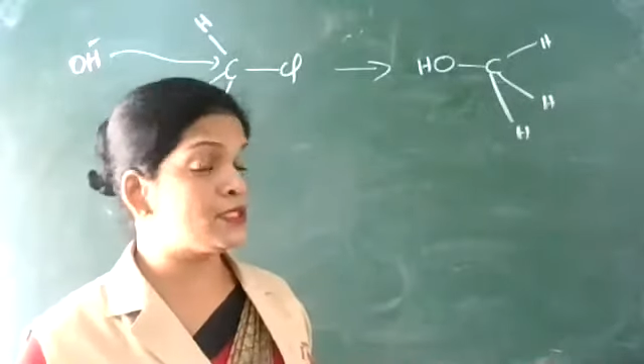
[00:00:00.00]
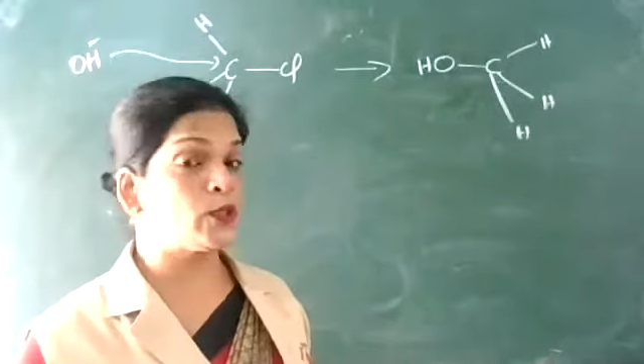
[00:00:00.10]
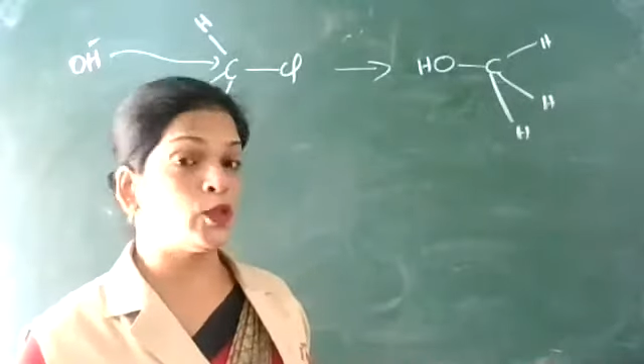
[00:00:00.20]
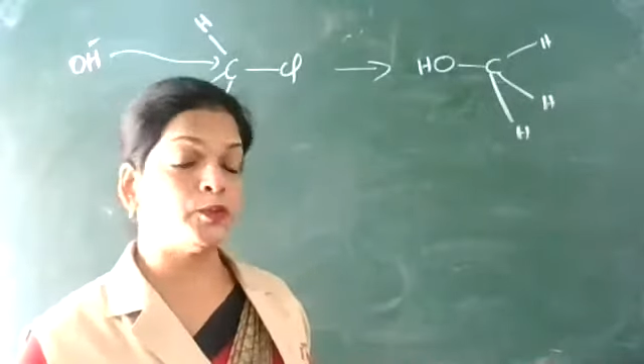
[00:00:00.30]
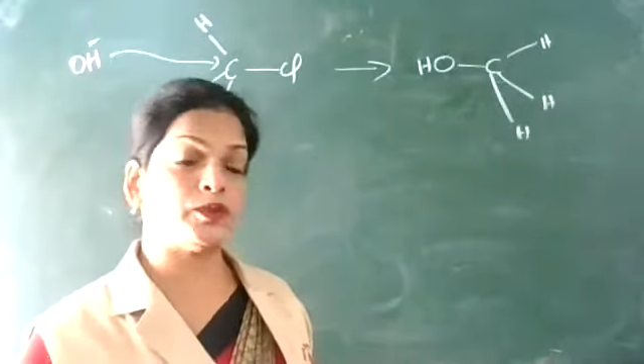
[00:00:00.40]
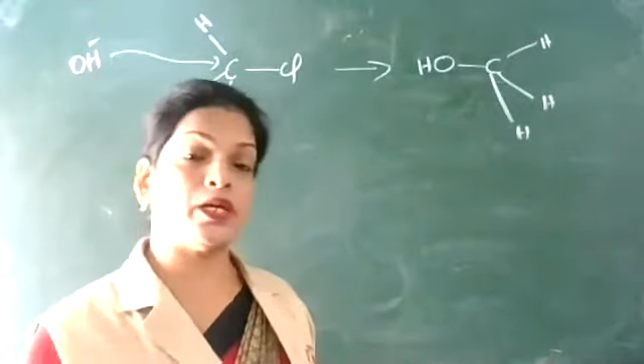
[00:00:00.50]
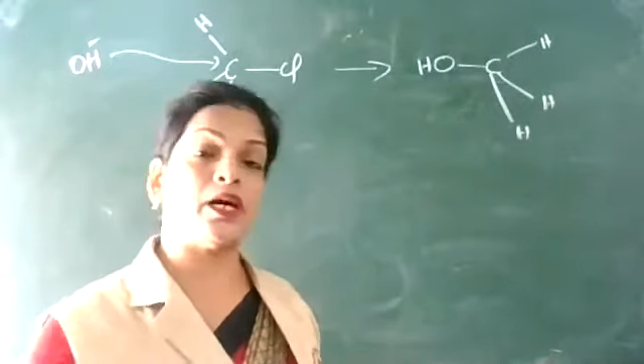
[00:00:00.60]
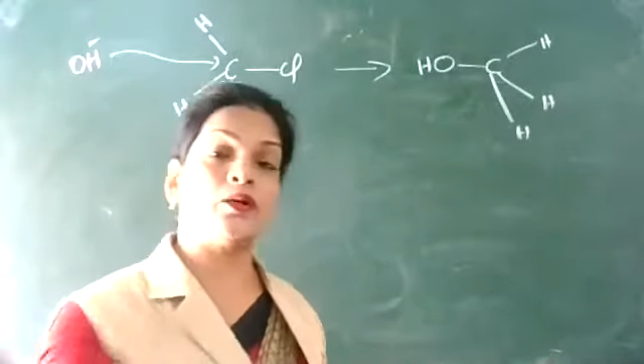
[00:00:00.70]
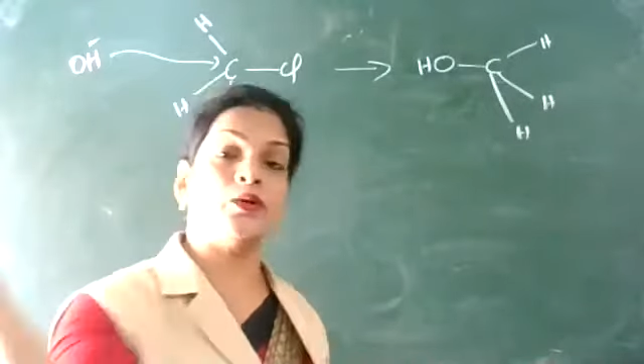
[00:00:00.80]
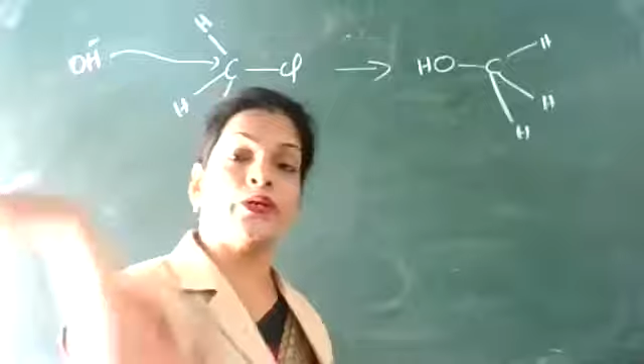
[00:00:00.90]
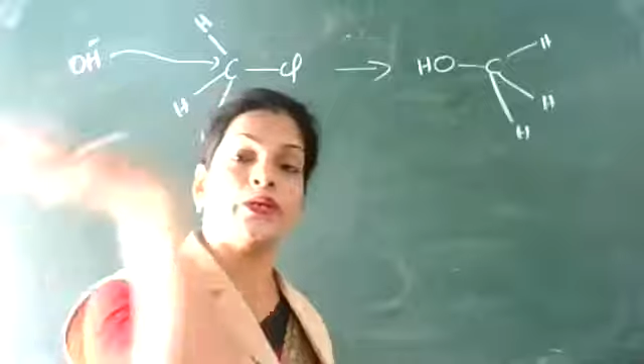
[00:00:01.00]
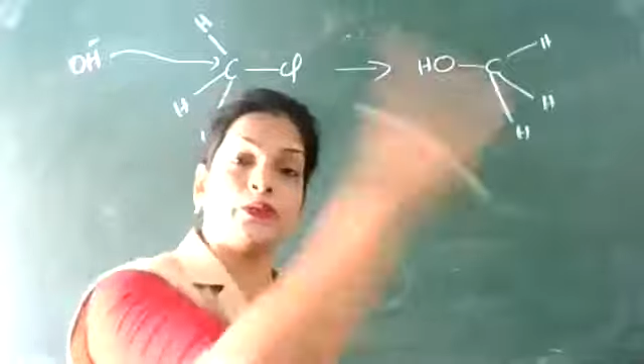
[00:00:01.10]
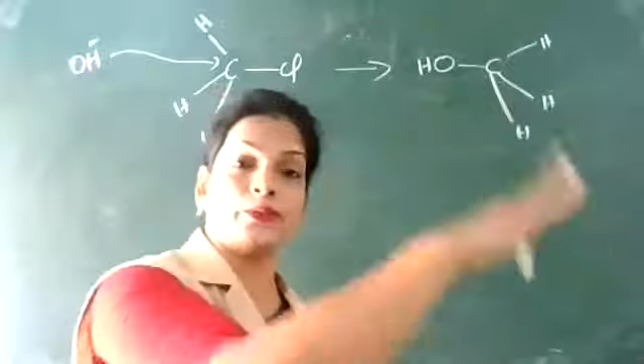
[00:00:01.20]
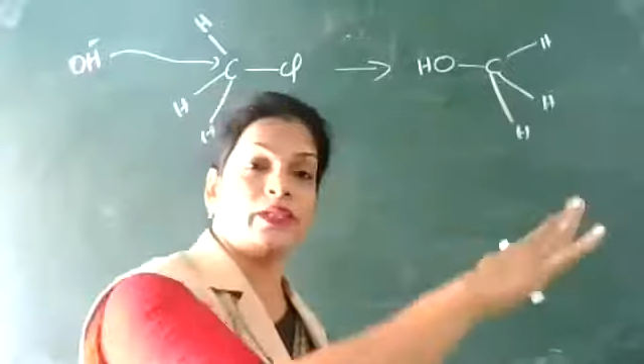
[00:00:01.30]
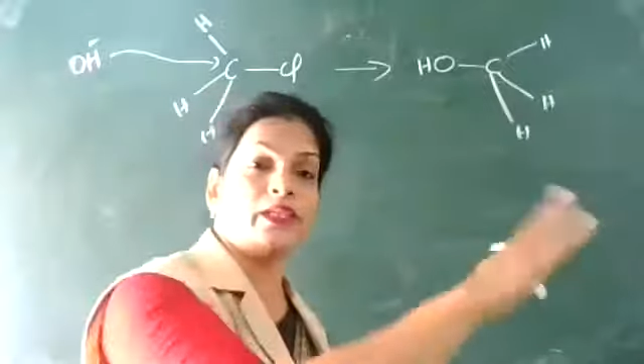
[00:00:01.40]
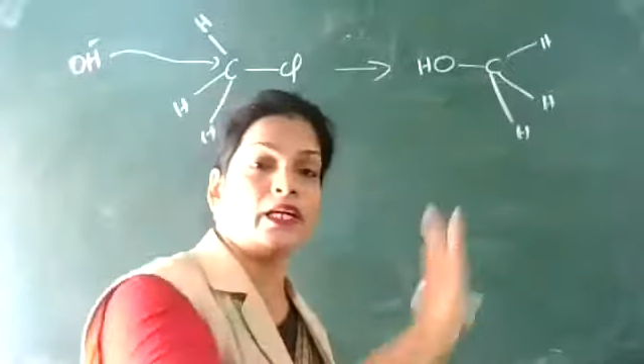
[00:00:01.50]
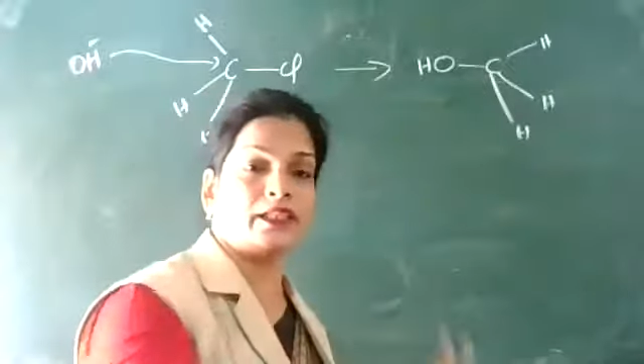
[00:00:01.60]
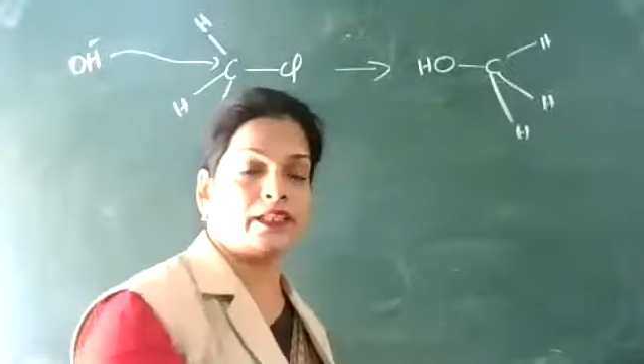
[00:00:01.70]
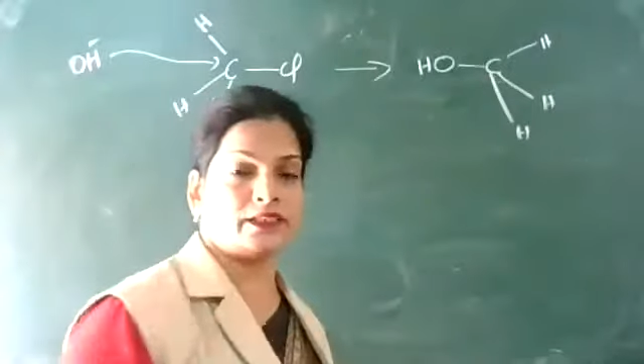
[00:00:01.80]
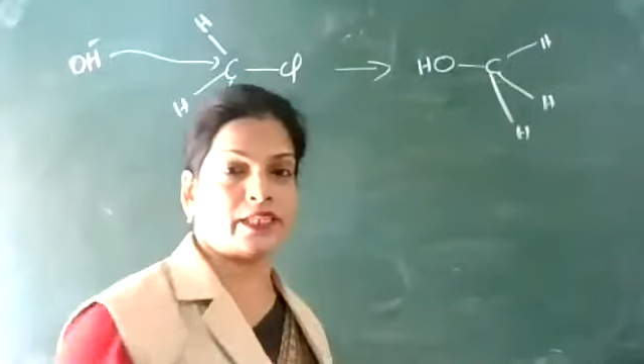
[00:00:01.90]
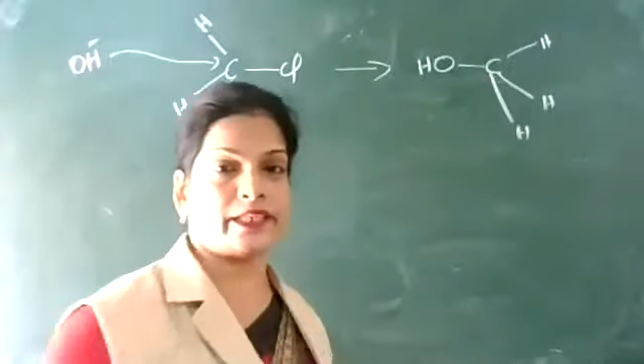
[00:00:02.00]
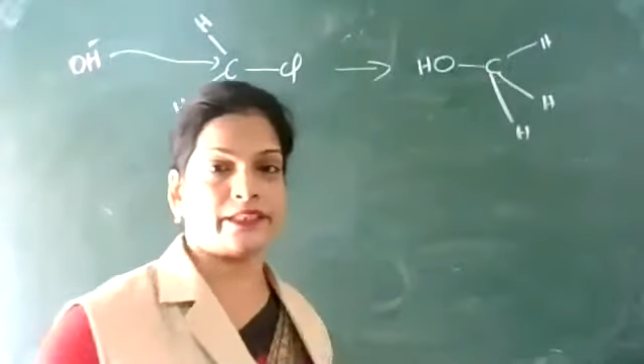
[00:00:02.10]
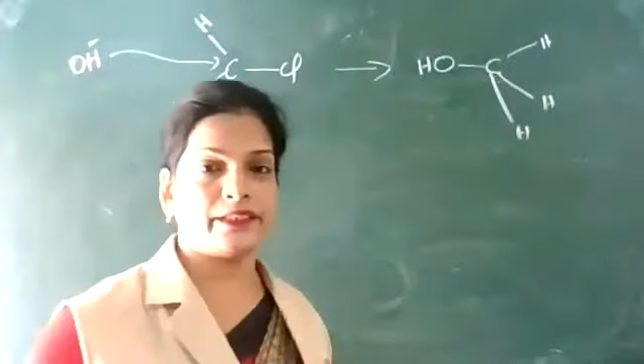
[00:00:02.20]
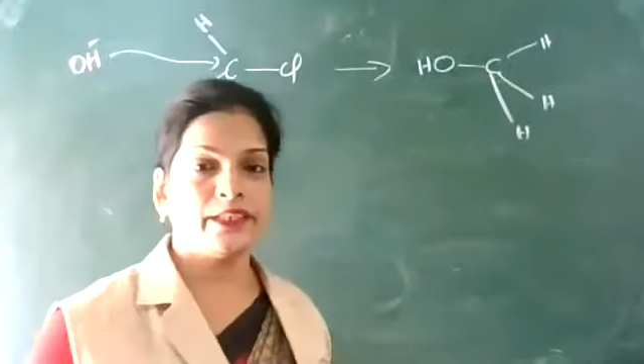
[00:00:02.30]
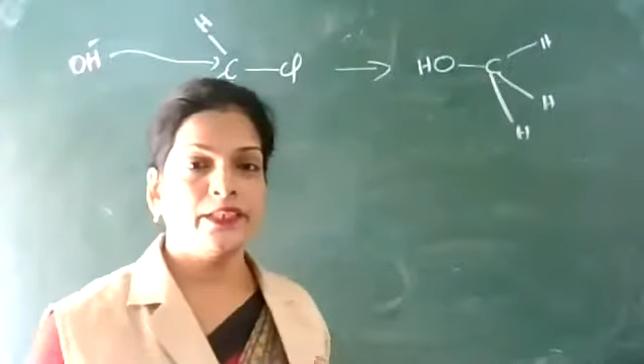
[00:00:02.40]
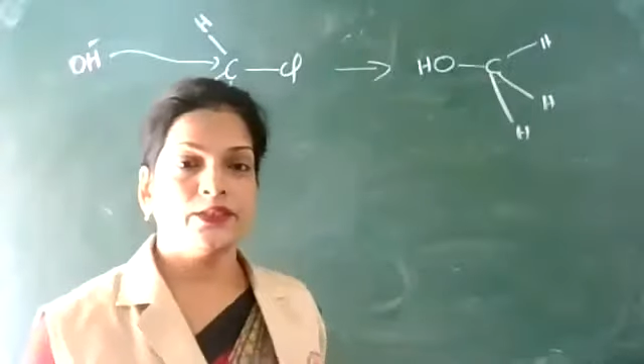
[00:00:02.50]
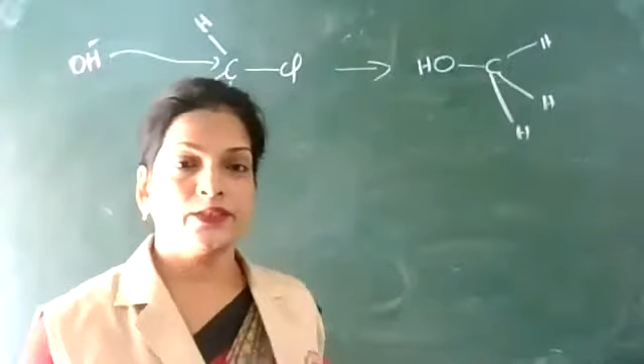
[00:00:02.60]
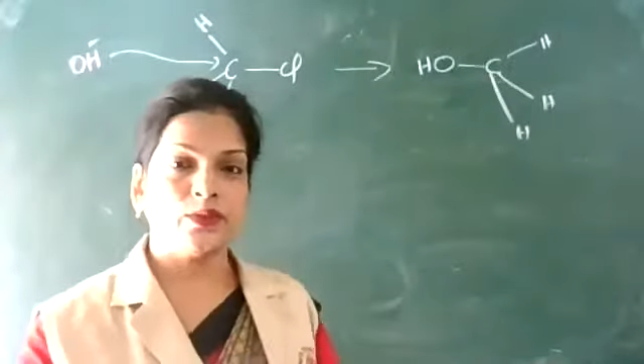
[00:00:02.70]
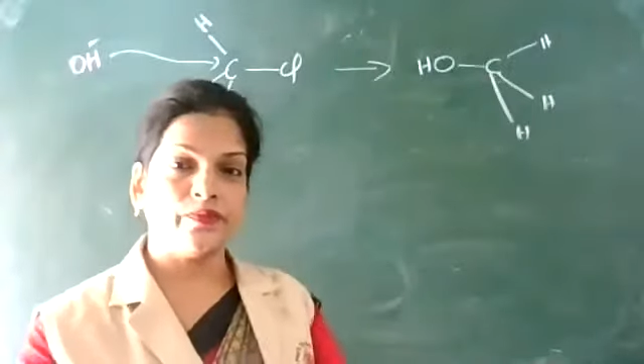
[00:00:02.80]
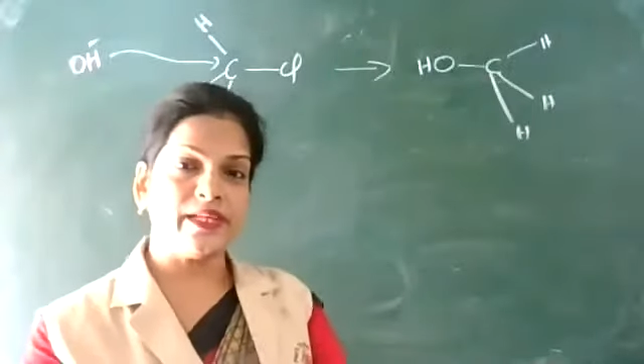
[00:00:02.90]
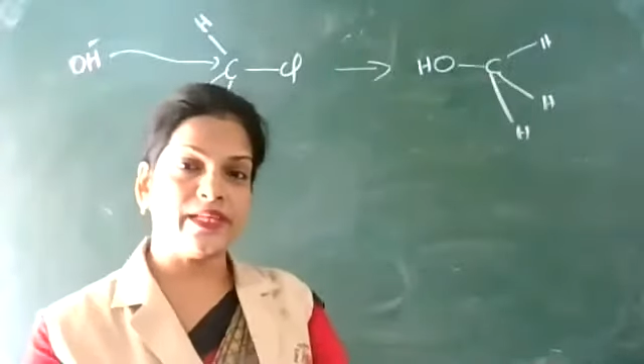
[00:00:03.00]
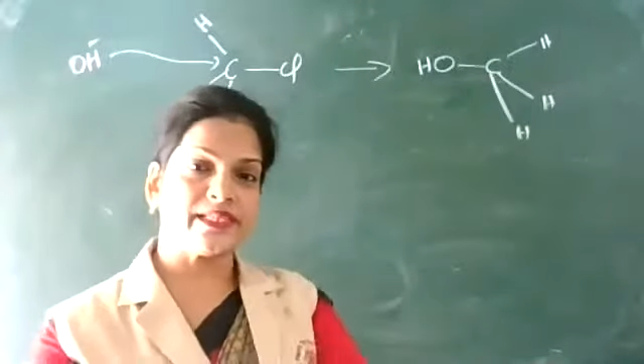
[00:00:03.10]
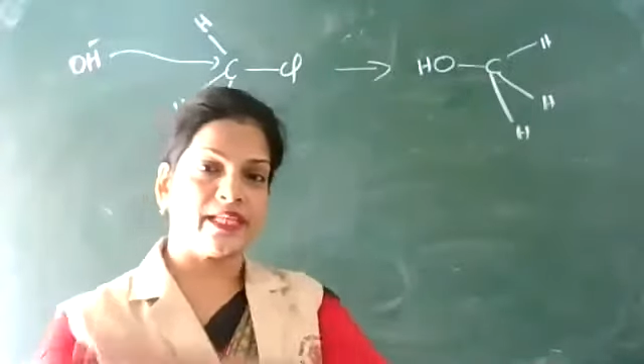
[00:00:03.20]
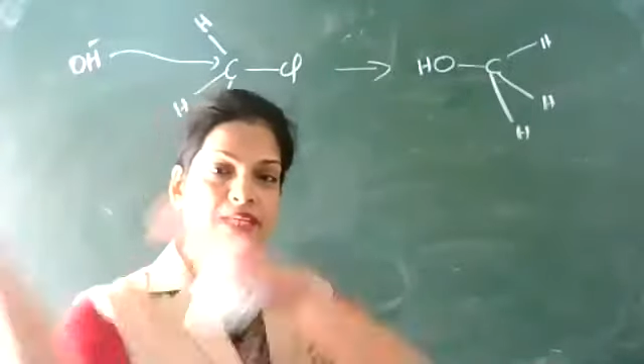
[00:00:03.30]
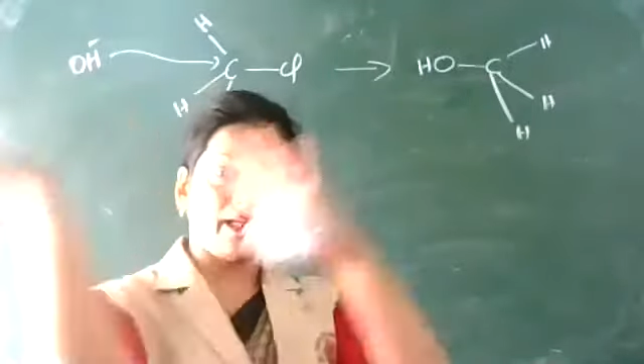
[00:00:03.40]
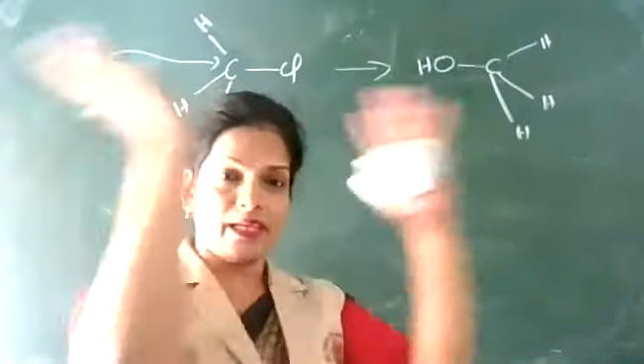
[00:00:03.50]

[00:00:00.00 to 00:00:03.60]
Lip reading: groups are going to the other side. So we say